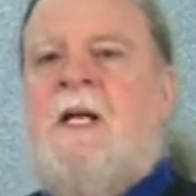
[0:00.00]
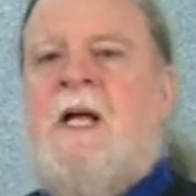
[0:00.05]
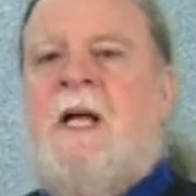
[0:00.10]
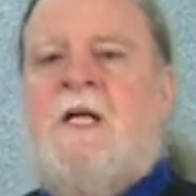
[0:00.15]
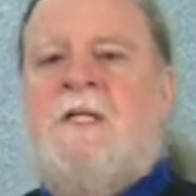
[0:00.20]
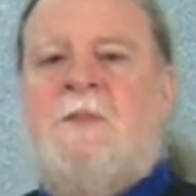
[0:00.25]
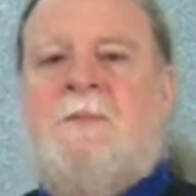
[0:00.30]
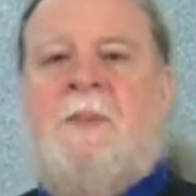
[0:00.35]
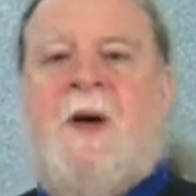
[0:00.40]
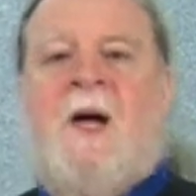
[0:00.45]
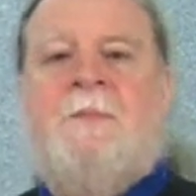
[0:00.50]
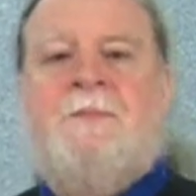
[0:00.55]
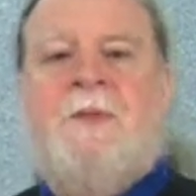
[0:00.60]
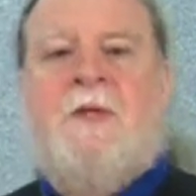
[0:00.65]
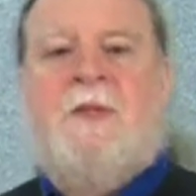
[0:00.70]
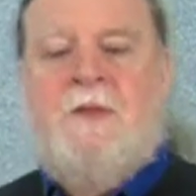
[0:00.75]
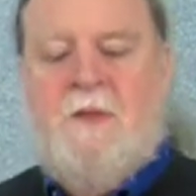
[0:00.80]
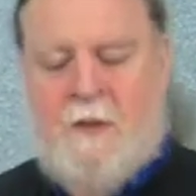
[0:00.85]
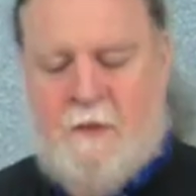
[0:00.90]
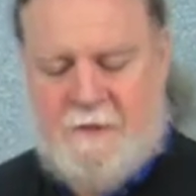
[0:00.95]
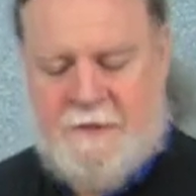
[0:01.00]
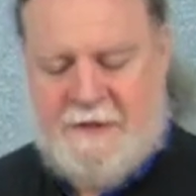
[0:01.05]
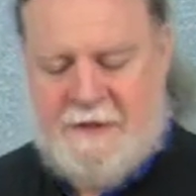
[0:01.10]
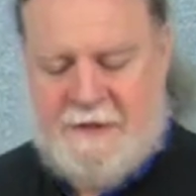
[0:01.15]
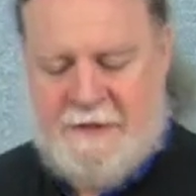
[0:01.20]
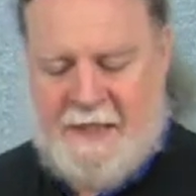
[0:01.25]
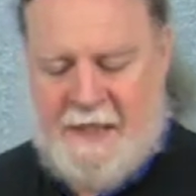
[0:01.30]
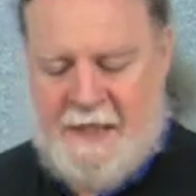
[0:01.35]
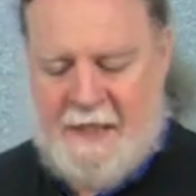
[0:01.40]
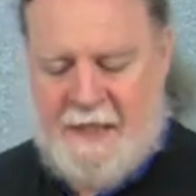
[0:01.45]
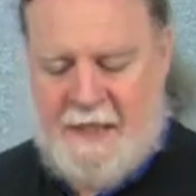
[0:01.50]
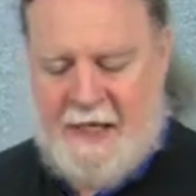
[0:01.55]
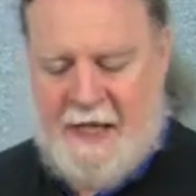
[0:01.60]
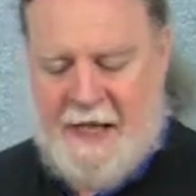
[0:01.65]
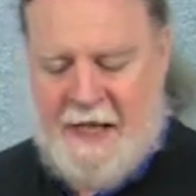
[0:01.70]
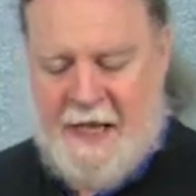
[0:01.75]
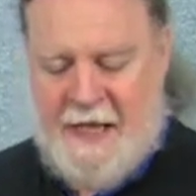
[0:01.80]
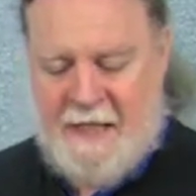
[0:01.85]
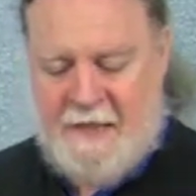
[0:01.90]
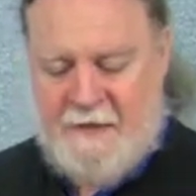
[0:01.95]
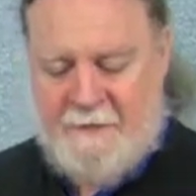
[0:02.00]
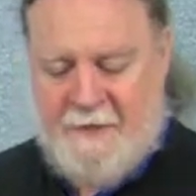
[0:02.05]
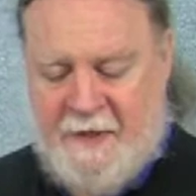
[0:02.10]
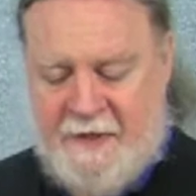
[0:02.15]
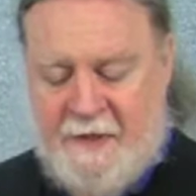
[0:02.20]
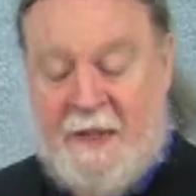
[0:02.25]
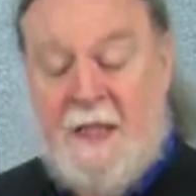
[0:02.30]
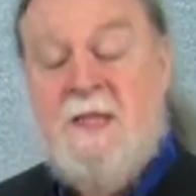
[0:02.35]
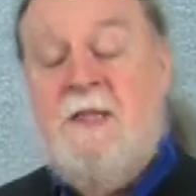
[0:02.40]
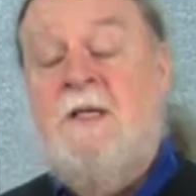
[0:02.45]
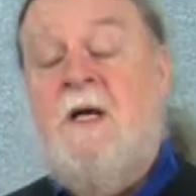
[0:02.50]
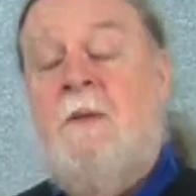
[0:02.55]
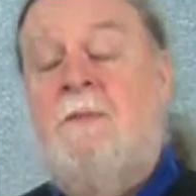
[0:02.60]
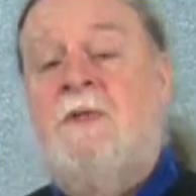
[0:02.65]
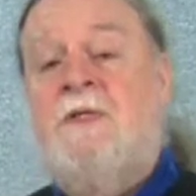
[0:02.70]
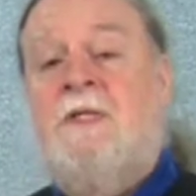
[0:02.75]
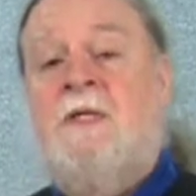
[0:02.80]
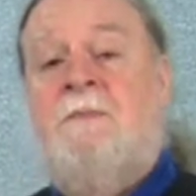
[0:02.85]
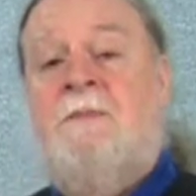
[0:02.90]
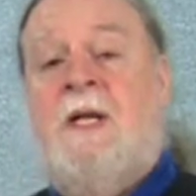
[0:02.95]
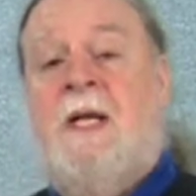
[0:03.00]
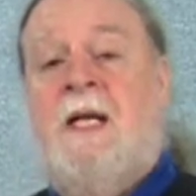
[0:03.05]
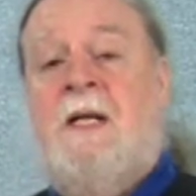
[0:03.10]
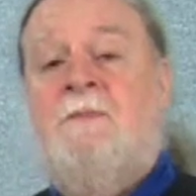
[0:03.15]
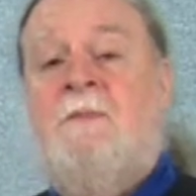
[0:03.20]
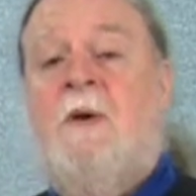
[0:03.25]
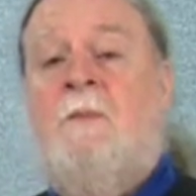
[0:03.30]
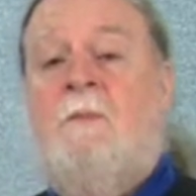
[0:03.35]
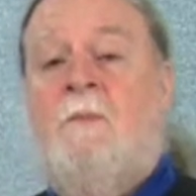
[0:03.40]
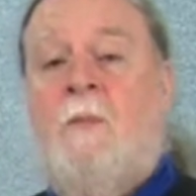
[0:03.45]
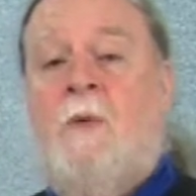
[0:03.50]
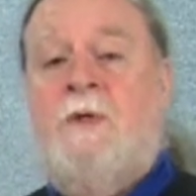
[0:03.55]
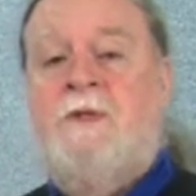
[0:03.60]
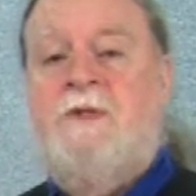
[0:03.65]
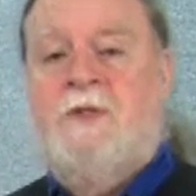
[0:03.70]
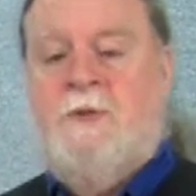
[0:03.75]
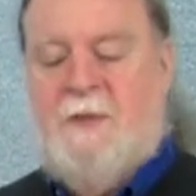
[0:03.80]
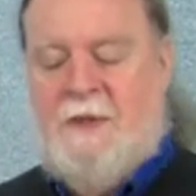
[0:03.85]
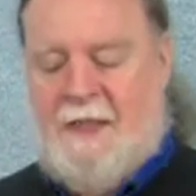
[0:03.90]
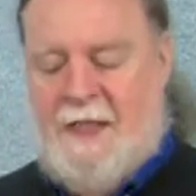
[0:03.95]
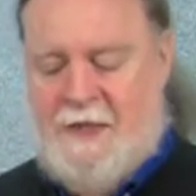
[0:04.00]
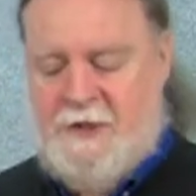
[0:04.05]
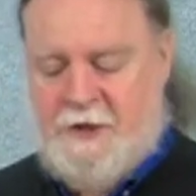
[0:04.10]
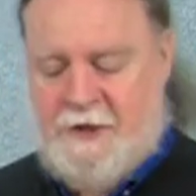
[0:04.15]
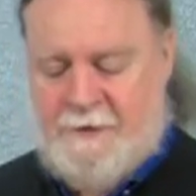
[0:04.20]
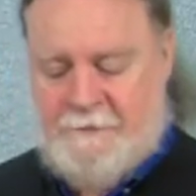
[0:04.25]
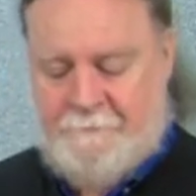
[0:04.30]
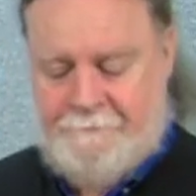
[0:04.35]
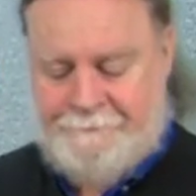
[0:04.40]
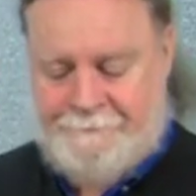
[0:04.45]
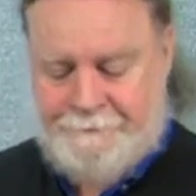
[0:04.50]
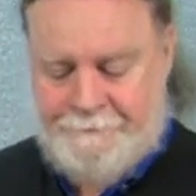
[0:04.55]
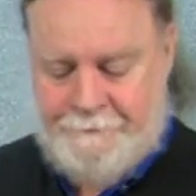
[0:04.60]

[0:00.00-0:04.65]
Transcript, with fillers: It's popularly known today as, the less cumbersome name, Mourt's Relation.